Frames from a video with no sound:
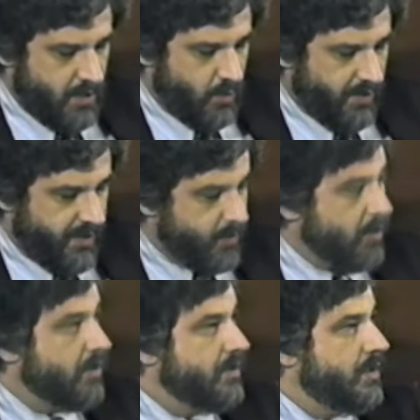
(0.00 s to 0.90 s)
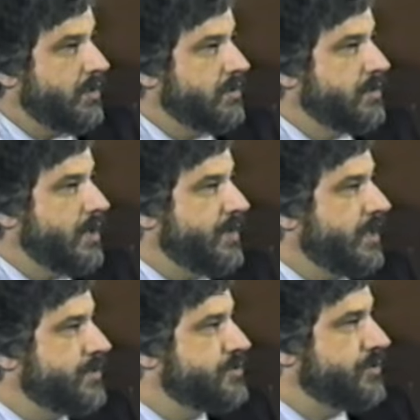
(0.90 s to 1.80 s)
where they were uh, coming
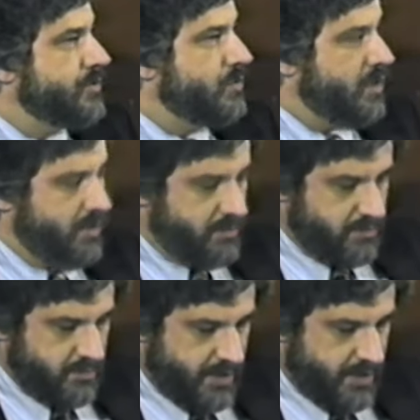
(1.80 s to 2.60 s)
into uh,